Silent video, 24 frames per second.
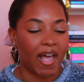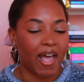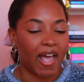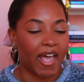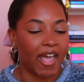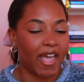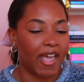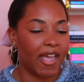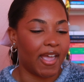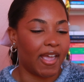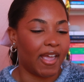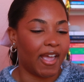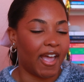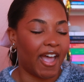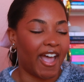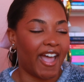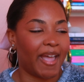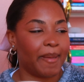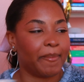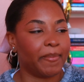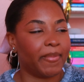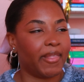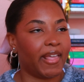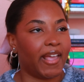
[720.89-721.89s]

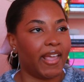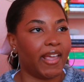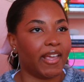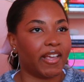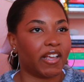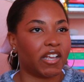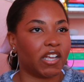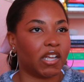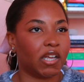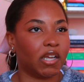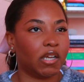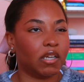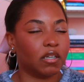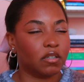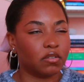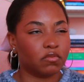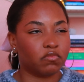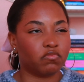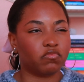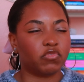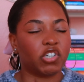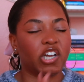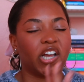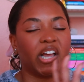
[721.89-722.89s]
I'm like
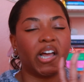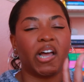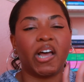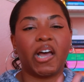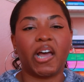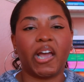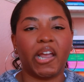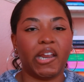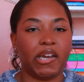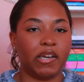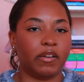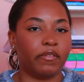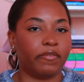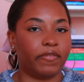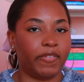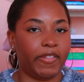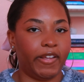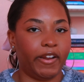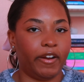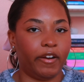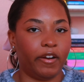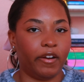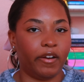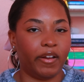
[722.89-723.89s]
kind of
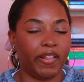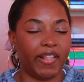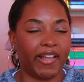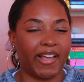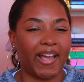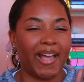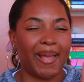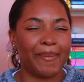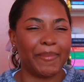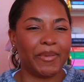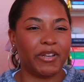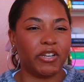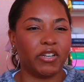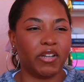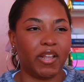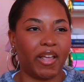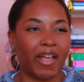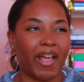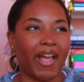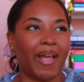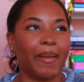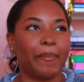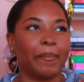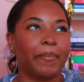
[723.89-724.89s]
there. Like
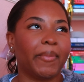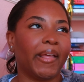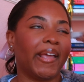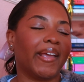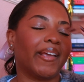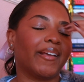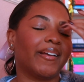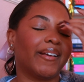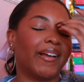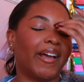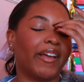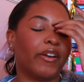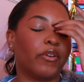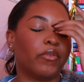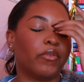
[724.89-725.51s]
I'm like